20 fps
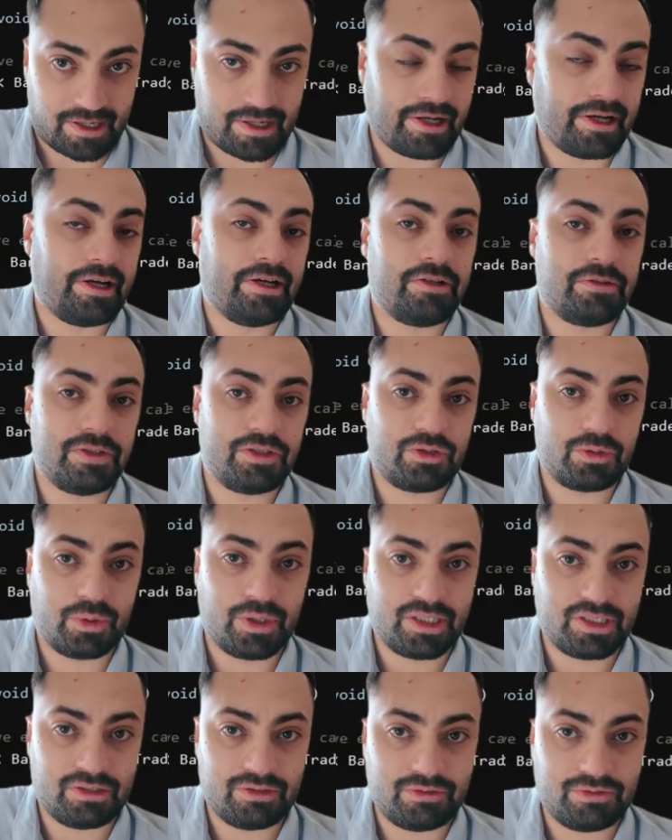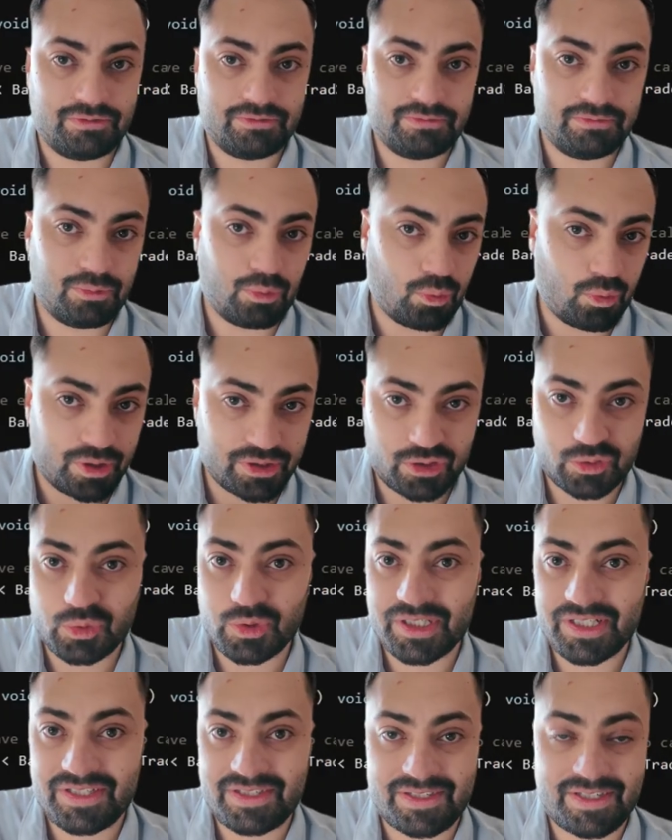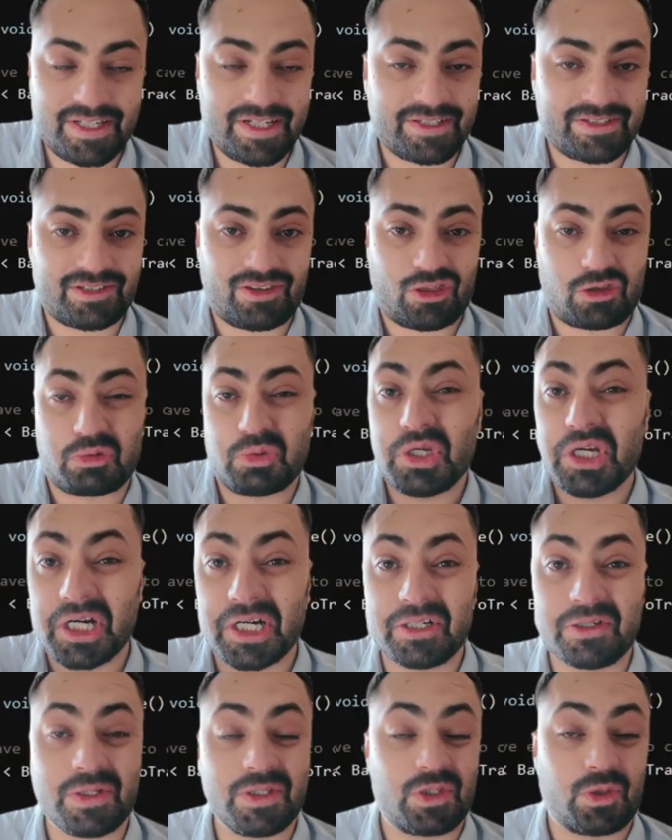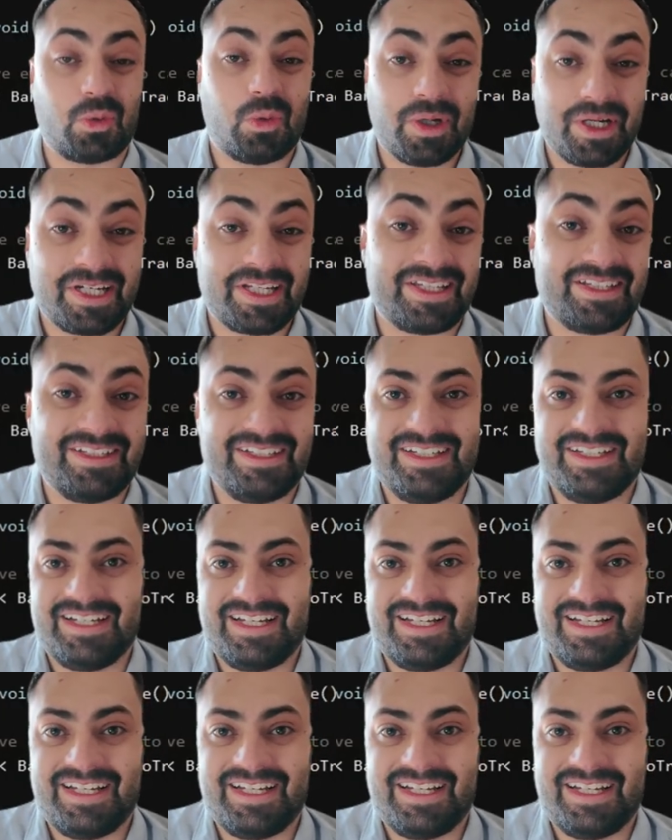one hundred twelve, one twenty-six, three hundred twenty.